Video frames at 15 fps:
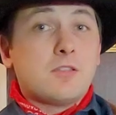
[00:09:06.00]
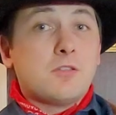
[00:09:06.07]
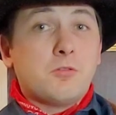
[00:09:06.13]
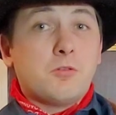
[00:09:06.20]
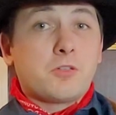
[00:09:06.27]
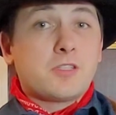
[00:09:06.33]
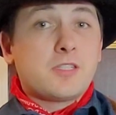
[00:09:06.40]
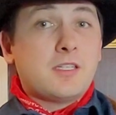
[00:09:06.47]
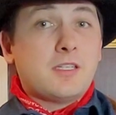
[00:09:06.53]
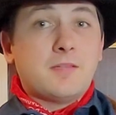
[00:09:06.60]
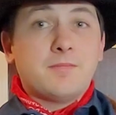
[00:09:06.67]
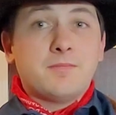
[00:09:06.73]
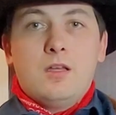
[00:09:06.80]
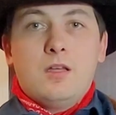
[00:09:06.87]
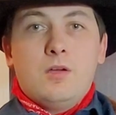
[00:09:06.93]
New York
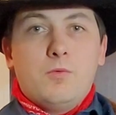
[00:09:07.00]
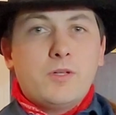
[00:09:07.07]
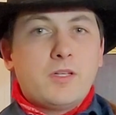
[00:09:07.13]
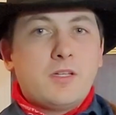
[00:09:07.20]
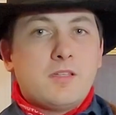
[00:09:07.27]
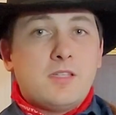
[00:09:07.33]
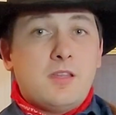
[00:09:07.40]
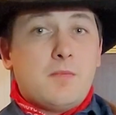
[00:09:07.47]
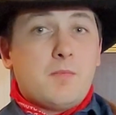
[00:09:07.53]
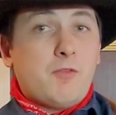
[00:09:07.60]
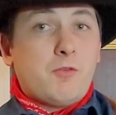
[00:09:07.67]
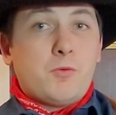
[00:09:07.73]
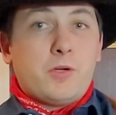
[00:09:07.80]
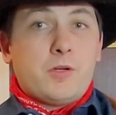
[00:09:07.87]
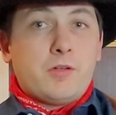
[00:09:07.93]
City. One can see them
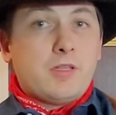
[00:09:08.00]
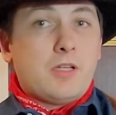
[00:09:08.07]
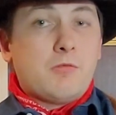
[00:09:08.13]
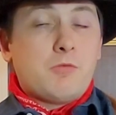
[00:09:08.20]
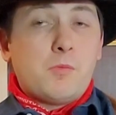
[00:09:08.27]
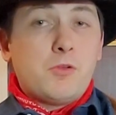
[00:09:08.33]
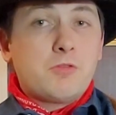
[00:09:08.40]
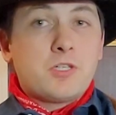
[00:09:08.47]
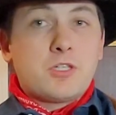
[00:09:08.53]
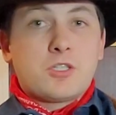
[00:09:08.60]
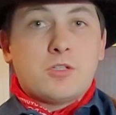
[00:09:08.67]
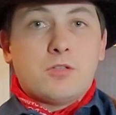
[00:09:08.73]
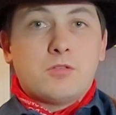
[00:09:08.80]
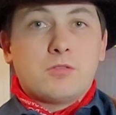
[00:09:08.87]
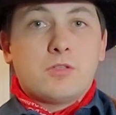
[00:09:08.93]
everywhere at country music
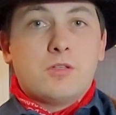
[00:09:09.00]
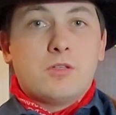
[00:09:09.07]
shows,